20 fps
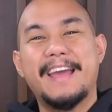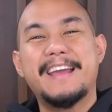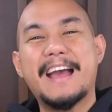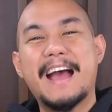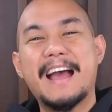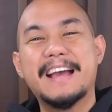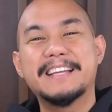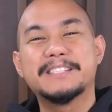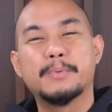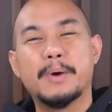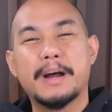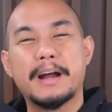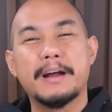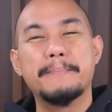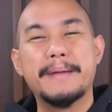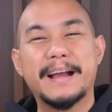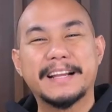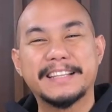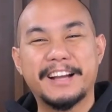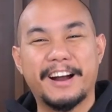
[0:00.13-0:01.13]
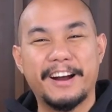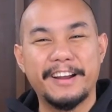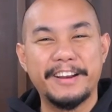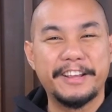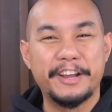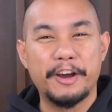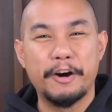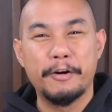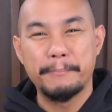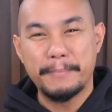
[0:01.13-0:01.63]
guys, welcome back to
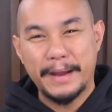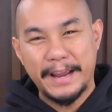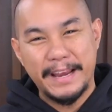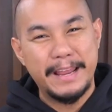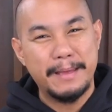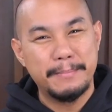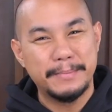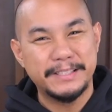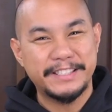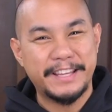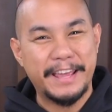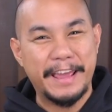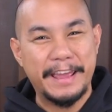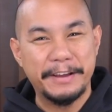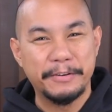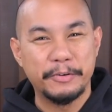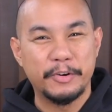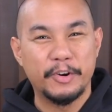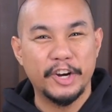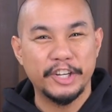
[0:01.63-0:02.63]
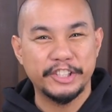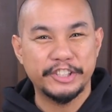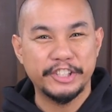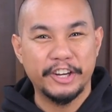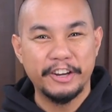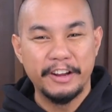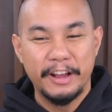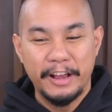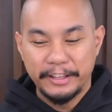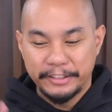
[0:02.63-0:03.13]
Honeycomb. My name is Keo
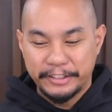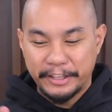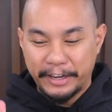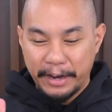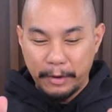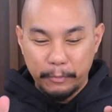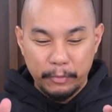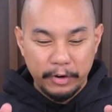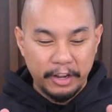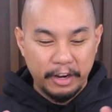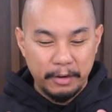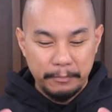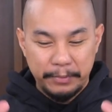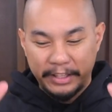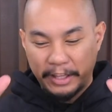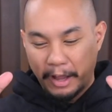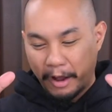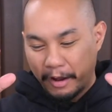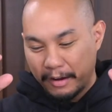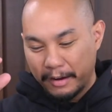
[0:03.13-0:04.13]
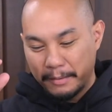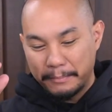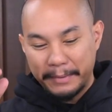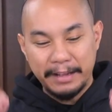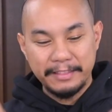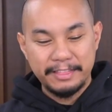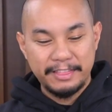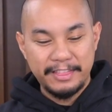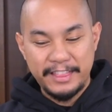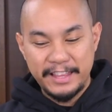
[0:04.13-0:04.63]
Kosho. Today we're going to be talking about